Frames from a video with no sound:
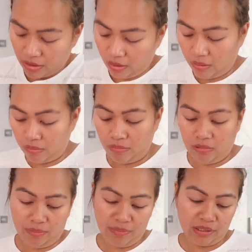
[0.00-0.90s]
Oh,
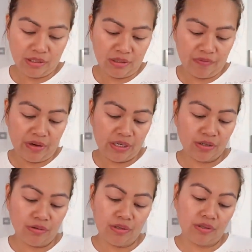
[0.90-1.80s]
I'm not sure if I
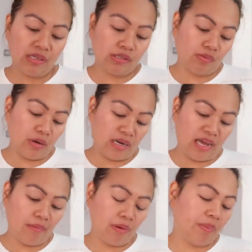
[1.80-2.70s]
showed you this one.
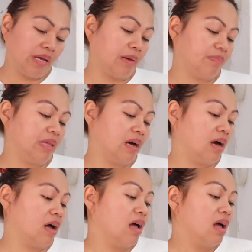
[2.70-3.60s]
Have you picked up
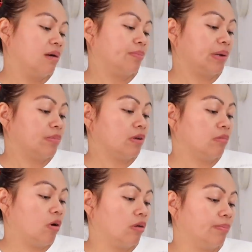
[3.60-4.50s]
the
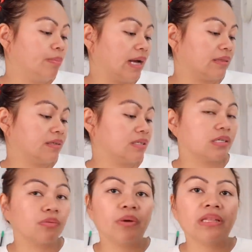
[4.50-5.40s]
premium old butter
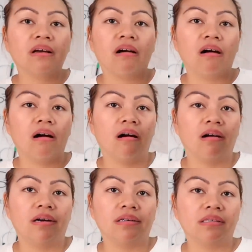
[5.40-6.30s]

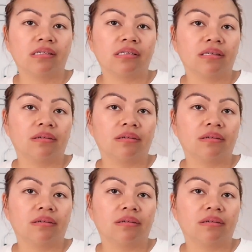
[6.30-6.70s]
sweethearts?